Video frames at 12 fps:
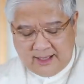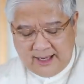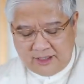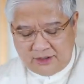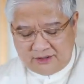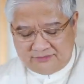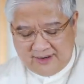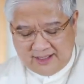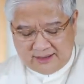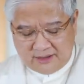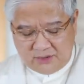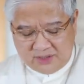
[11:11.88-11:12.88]
And your
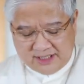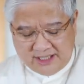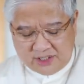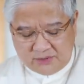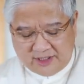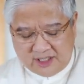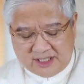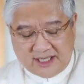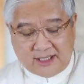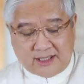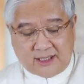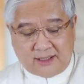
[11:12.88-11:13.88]
Father who sees what is
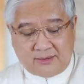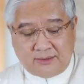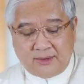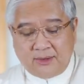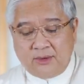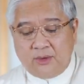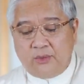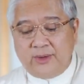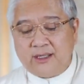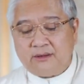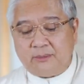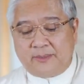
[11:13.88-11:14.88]
hidden
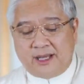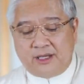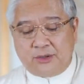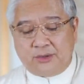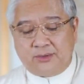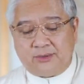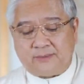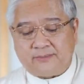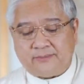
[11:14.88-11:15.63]
will repay you.